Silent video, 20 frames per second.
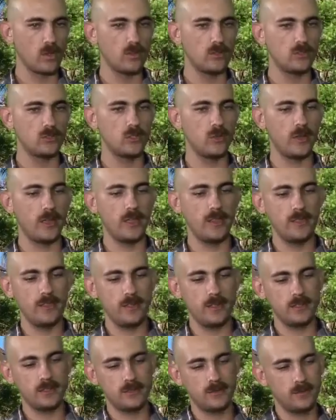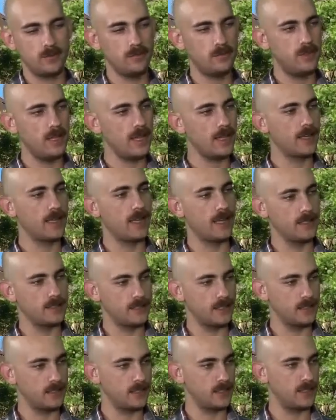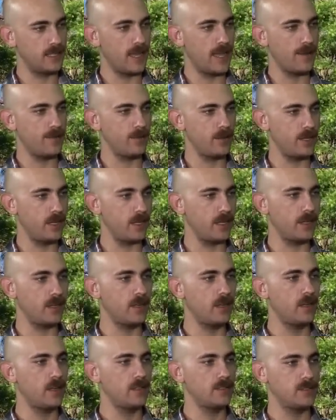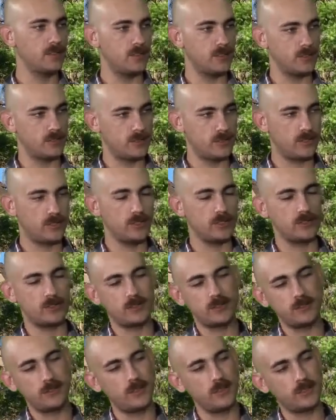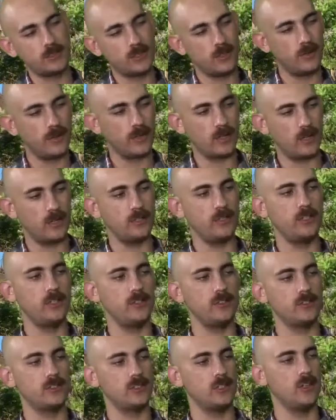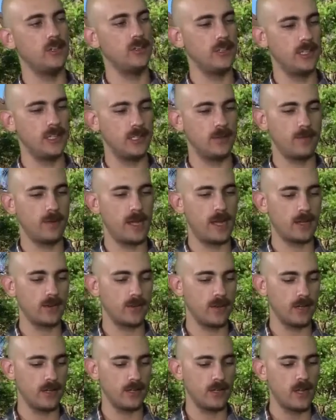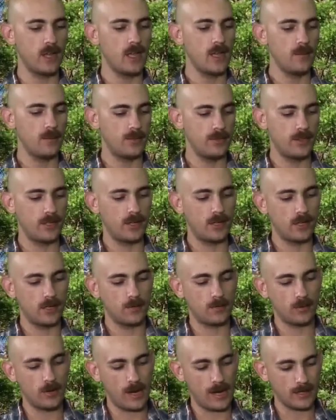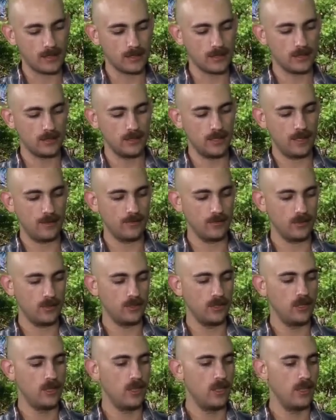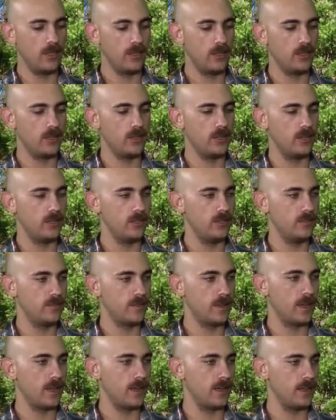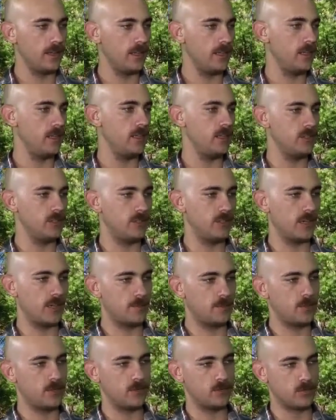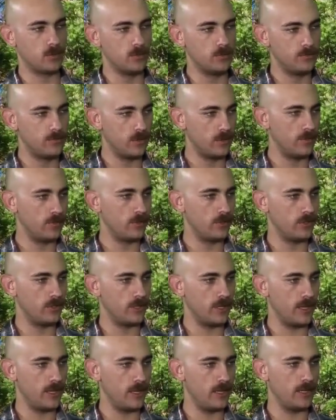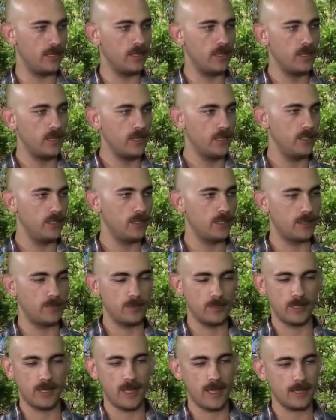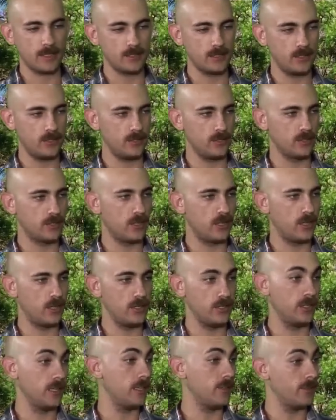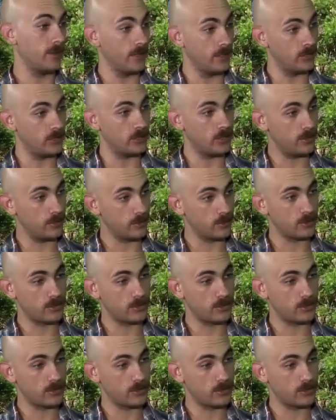So in these decades as it's happening, so there's this going on, you know, slowly in the background. But then on a practical level, you know, you've got to eat, you got to put a roof over your head, you got to put gas in your car, you got to write jokes.